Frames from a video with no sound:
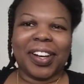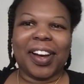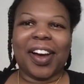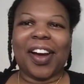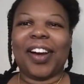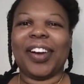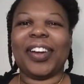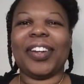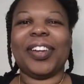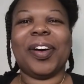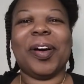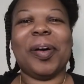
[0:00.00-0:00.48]

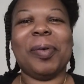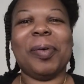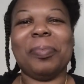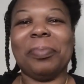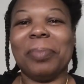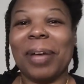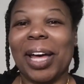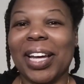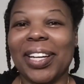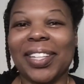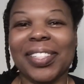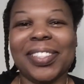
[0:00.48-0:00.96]
right, y'all, I'm
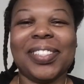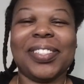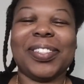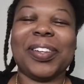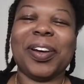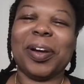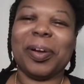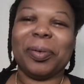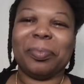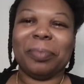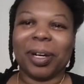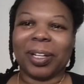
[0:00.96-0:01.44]
back.
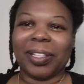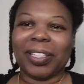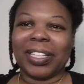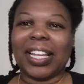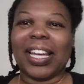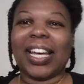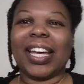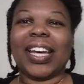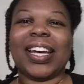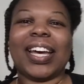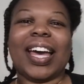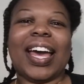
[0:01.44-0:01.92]
Sorry about
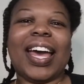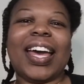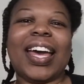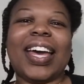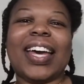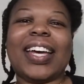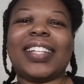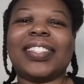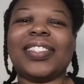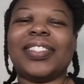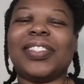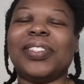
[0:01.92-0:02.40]
that. I
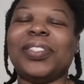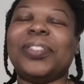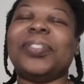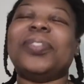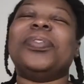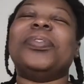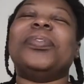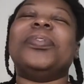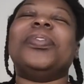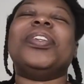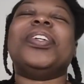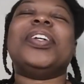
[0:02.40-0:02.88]
had
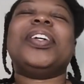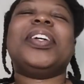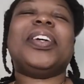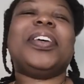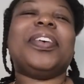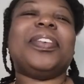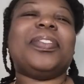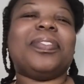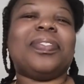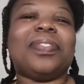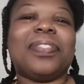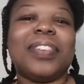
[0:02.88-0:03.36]
to
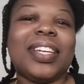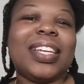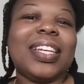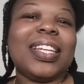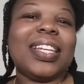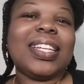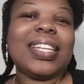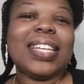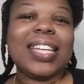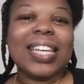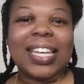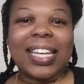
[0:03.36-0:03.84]

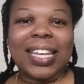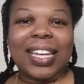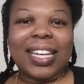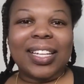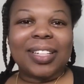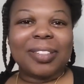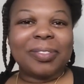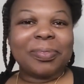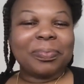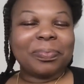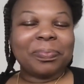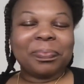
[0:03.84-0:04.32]
feed
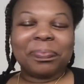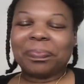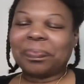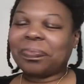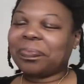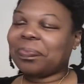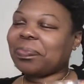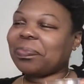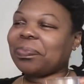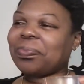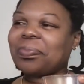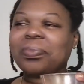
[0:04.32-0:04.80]
King.
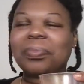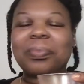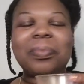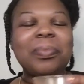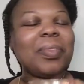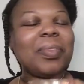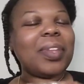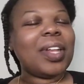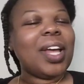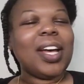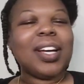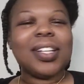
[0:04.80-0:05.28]

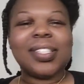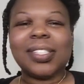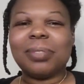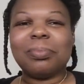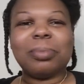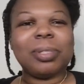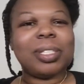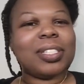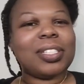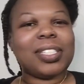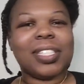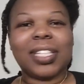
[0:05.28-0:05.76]

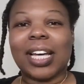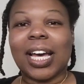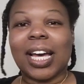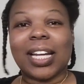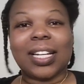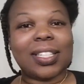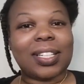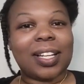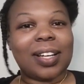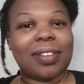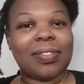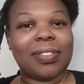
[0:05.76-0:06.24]
Husbands, you gotta
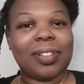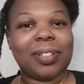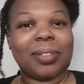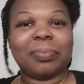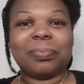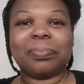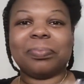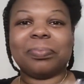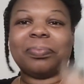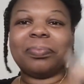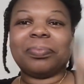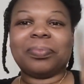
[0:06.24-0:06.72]
love them.
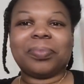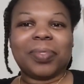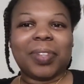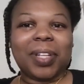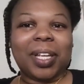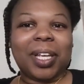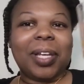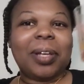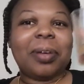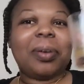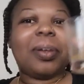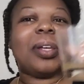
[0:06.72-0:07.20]

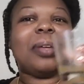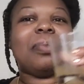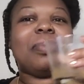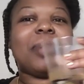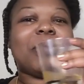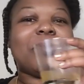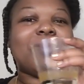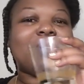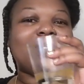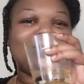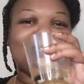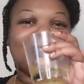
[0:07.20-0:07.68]
He
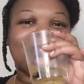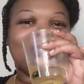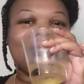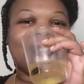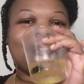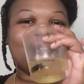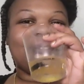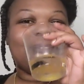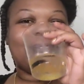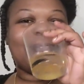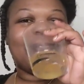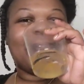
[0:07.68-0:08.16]
made me a drink
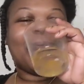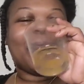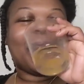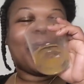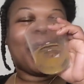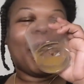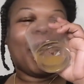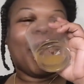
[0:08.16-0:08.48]
though, so